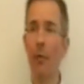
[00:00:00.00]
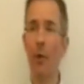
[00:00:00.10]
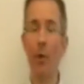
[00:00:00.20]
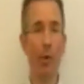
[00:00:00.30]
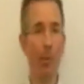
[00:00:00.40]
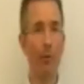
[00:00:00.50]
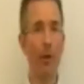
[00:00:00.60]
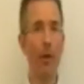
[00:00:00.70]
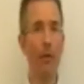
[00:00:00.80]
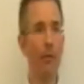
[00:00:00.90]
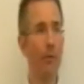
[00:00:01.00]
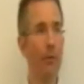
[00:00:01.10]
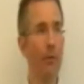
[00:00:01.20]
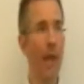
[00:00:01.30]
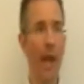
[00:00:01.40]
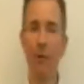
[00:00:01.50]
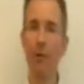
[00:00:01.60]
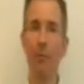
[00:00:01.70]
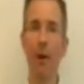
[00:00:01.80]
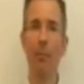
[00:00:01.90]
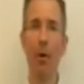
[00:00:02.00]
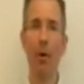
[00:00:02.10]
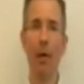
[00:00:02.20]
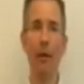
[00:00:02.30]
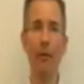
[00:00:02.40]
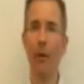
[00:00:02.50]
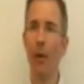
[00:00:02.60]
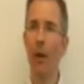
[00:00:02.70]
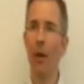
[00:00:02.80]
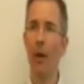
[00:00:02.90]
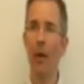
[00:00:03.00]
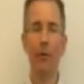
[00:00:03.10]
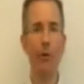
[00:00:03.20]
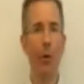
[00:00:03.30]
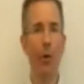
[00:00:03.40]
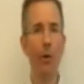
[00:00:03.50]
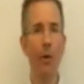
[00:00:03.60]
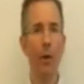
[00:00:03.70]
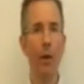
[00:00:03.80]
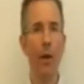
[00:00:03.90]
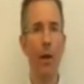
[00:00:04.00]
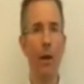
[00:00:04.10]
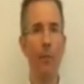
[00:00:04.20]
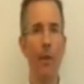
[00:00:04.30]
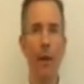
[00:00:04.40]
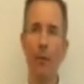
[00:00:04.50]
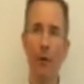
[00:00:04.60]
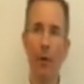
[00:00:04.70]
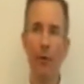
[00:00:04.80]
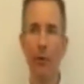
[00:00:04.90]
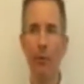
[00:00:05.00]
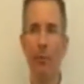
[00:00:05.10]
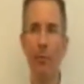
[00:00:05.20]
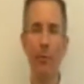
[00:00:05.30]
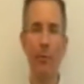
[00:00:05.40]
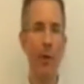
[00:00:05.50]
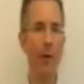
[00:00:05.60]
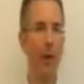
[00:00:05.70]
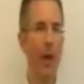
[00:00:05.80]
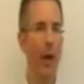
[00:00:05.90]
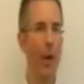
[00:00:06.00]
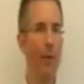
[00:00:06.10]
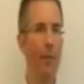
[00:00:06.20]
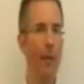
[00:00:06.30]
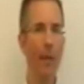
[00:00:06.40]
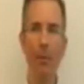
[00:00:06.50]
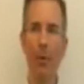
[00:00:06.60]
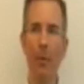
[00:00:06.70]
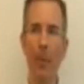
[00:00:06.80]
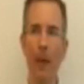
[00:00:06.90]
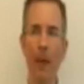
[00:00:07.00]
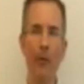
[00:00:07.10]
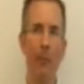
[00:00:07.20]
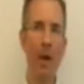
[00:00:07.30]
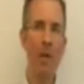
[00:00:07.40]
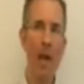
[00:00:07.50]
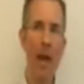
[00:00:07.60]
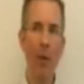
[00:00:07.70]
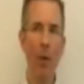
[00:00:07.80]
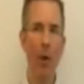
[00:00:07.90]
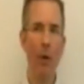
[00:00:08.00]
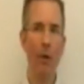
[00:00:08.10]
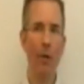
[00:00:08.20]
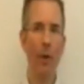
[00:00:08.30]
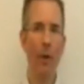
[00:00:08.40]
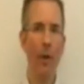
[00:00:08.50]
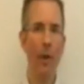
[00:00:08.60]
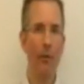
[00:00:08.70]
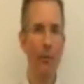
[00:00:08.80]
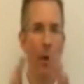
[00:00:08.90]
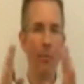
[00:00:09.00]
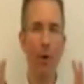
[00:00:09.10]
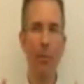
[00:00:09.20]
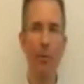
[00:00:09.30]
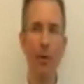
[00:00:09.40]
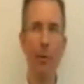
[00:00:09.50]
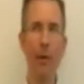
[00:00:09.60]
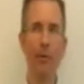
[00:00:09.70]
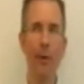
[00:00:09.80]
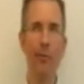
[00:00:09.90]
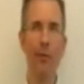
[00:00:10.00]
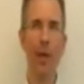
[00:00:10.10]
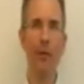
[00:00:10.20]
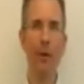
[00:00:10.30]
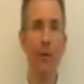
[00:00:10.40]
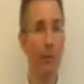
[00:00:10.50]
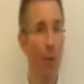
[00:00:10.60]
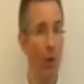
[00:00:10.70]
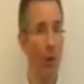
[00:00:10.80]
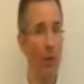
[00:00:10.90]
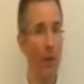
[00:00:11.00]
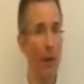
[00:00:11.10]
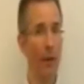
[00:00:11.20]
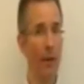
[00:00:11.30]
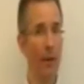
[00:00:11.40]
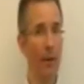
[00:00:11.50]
so a property, some cash in my pocket, and so on. Then I've got some things I owe other people. So my net worth isn't my property because I'm forgetting there's a mortgage on it.